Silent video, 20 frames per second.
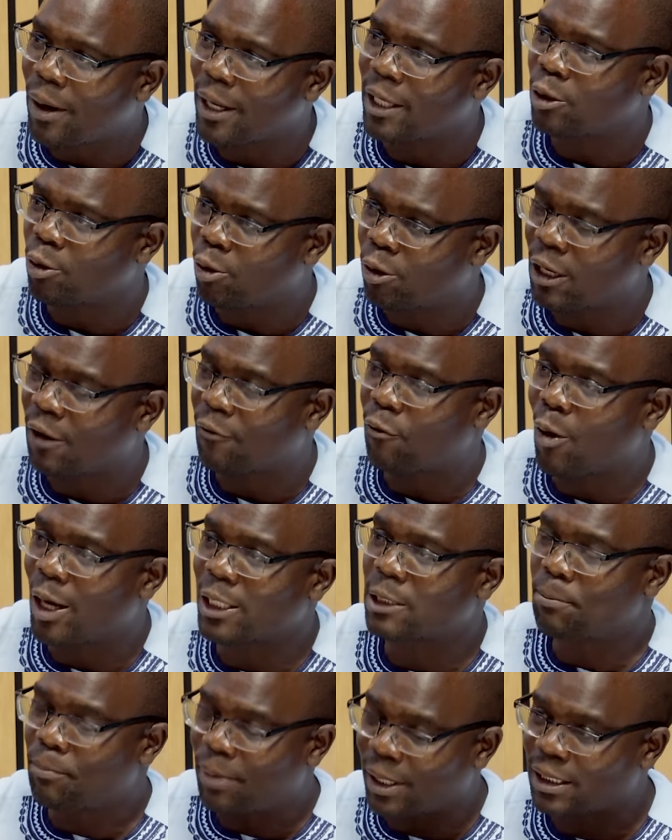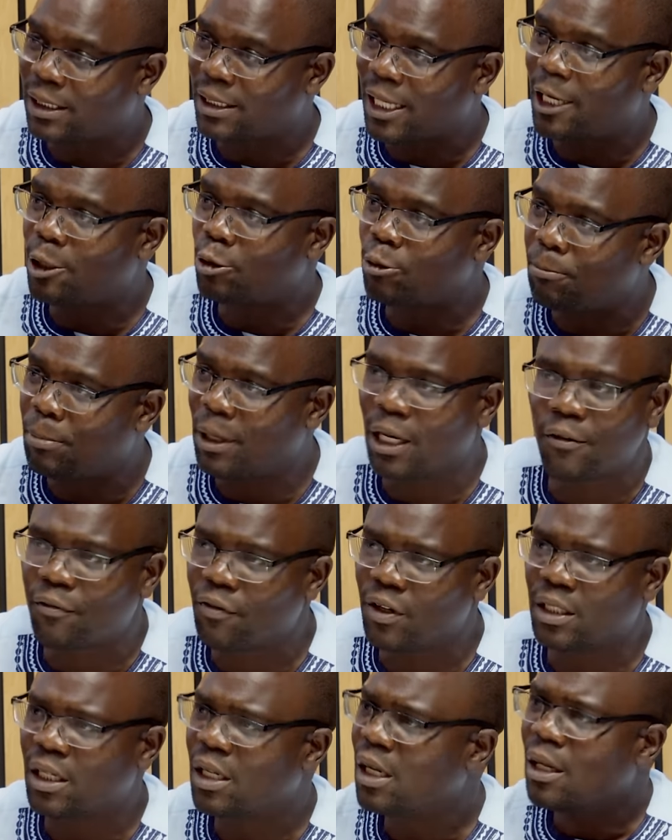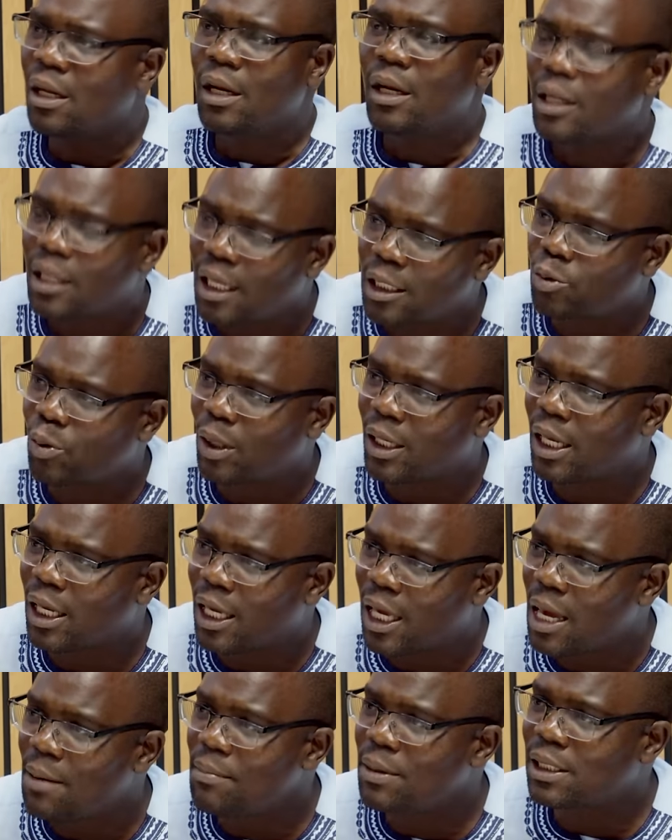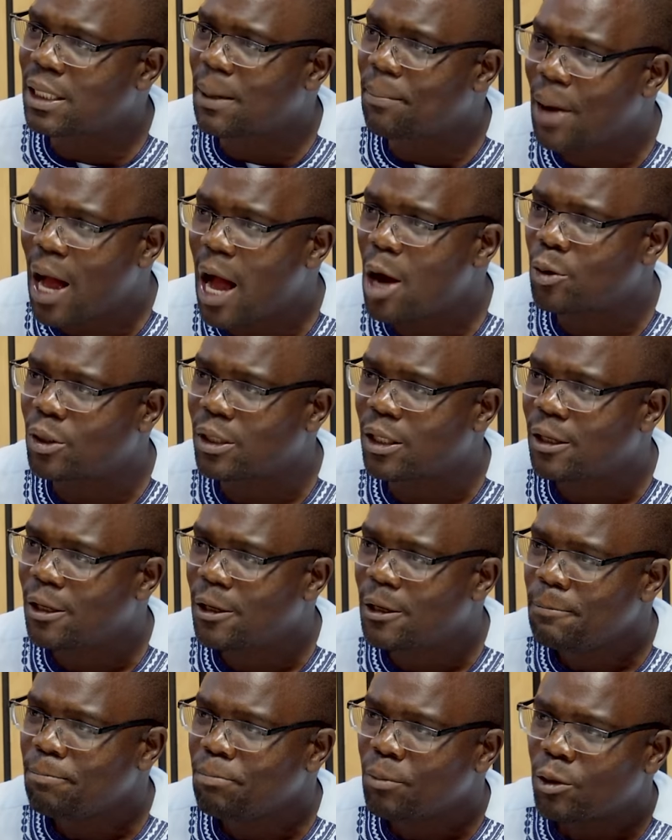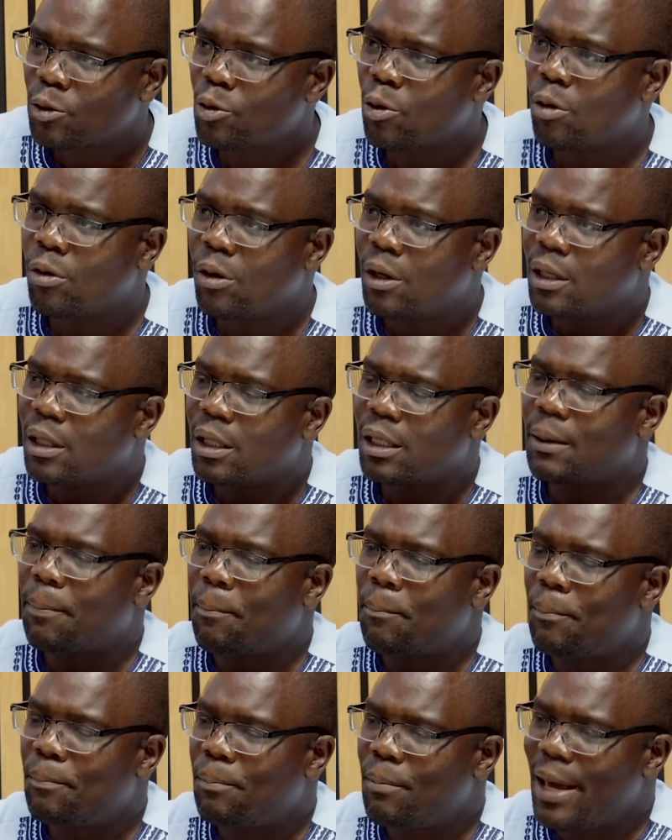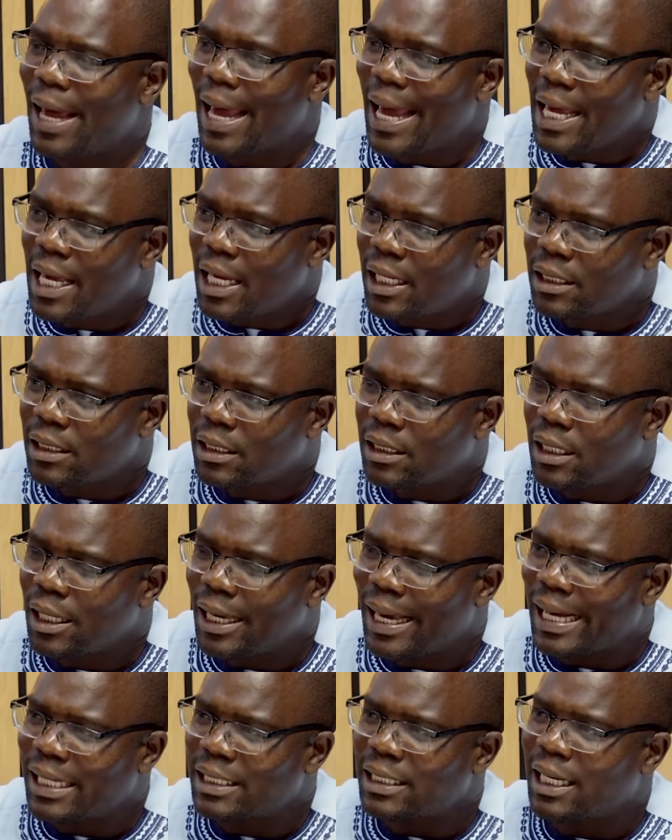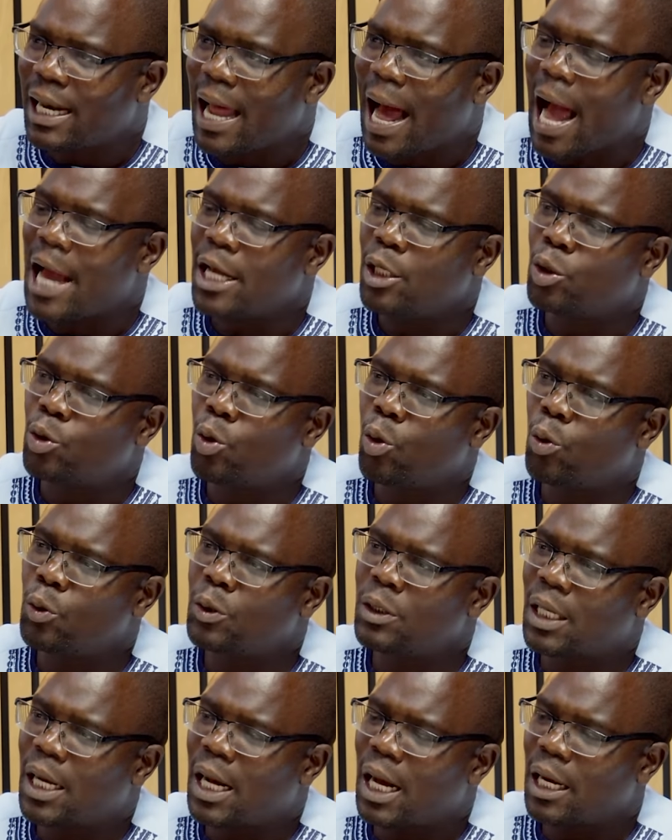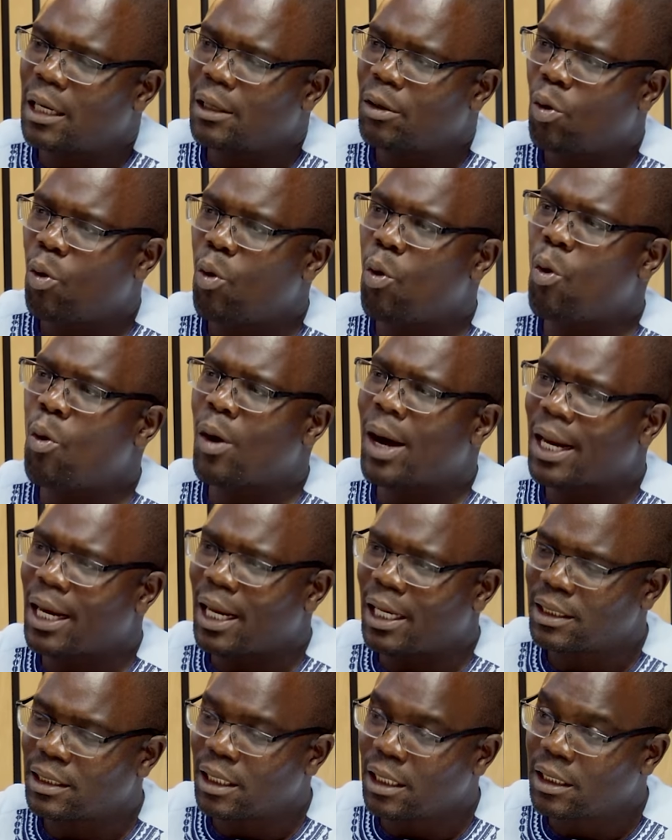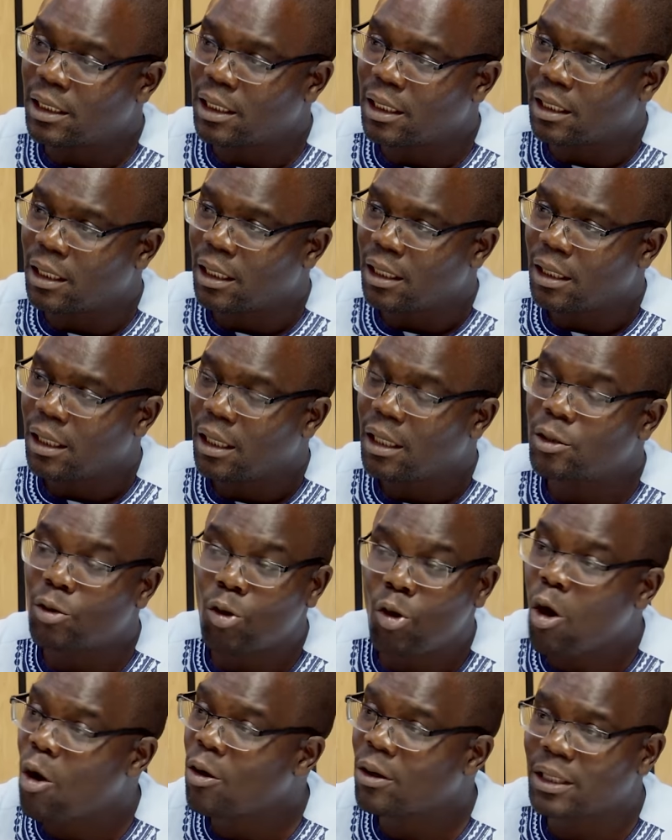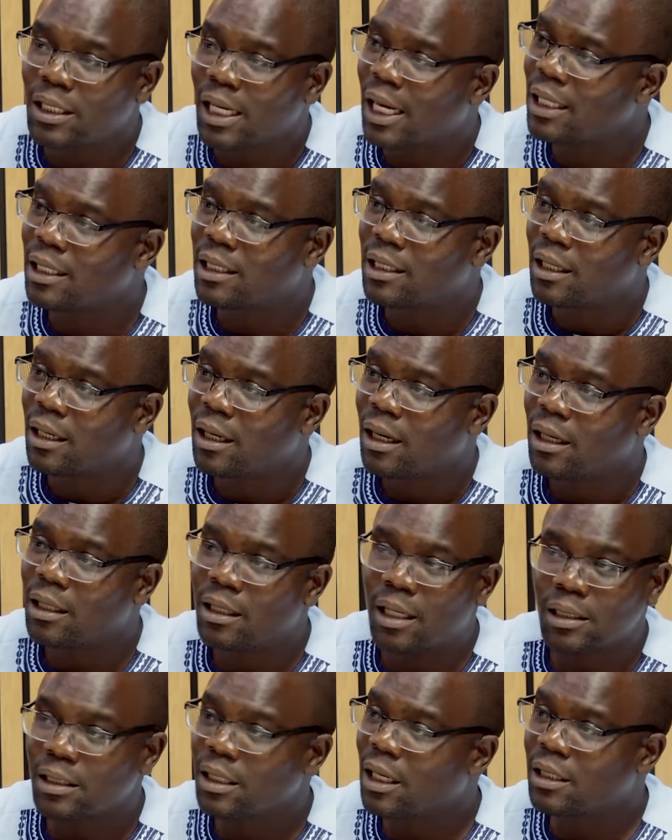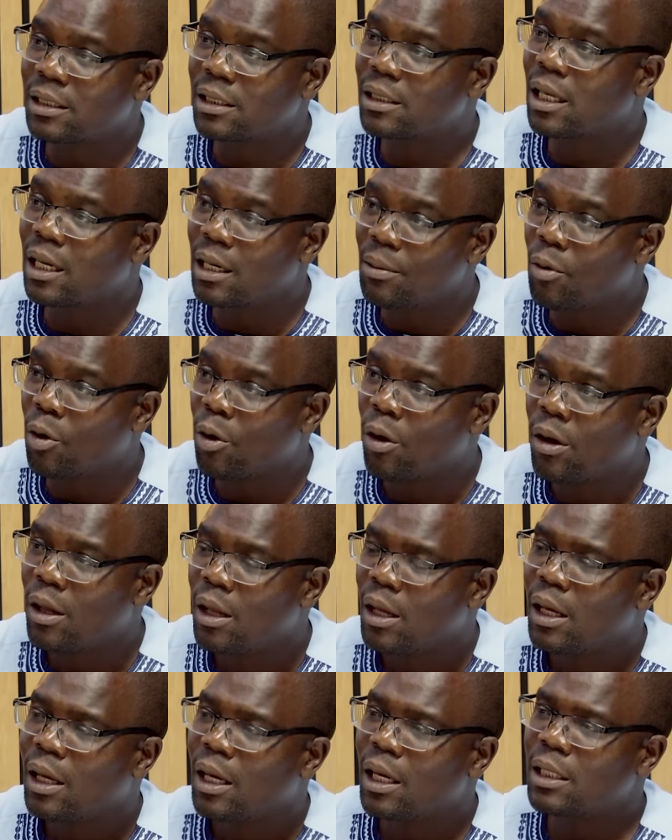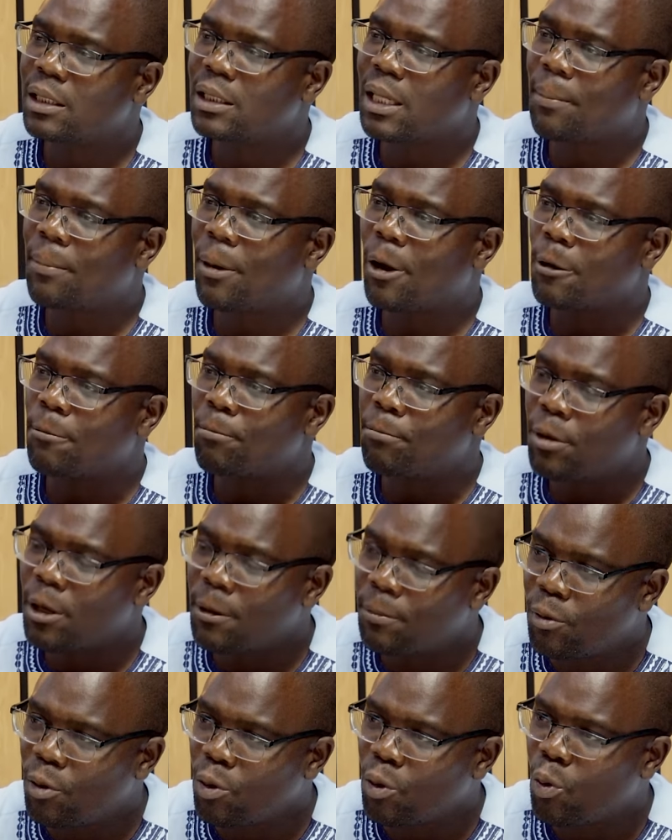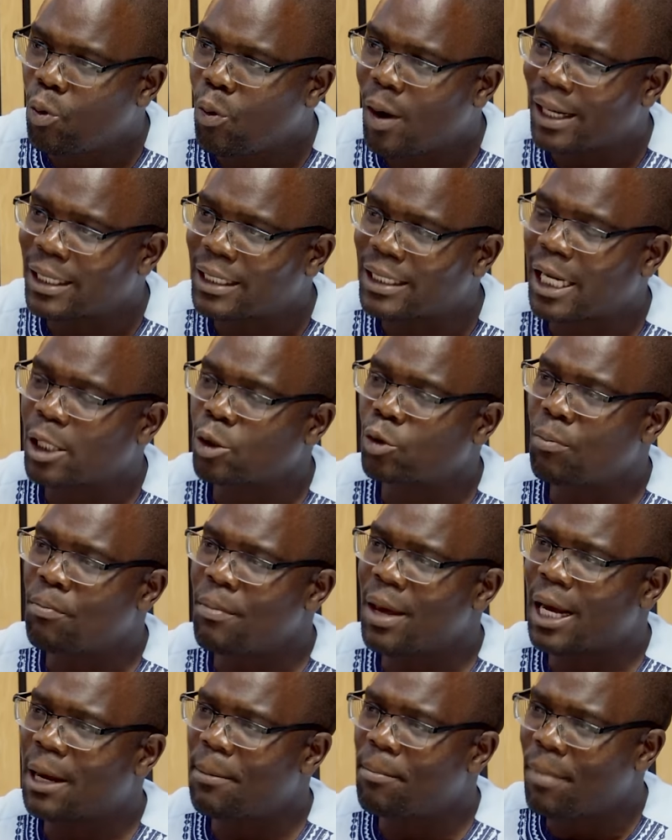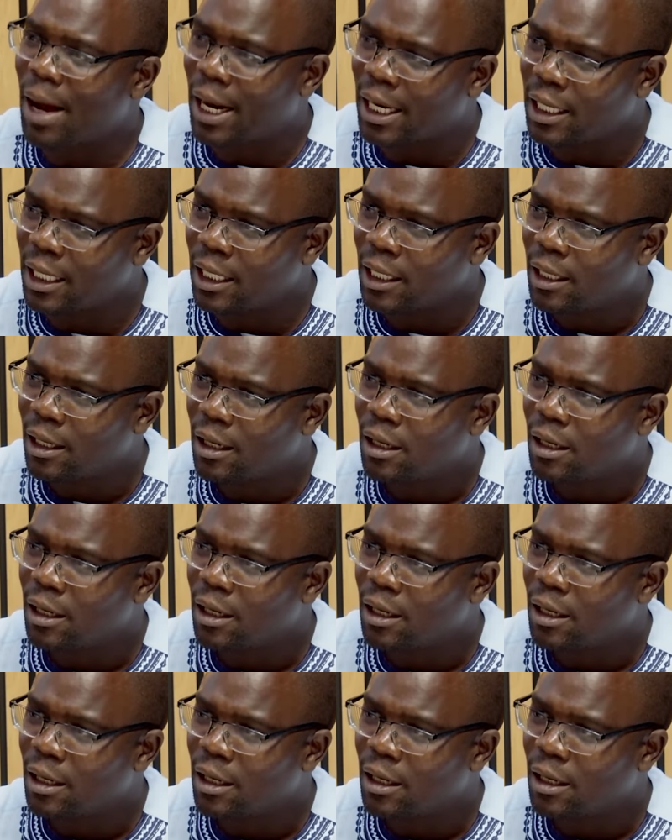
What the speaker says: in order for us personally to benefit? That's what the game is about. So the ANC as an ideological organization, it's long dead. It doesn't exist anymore. It's about people who are trying to make money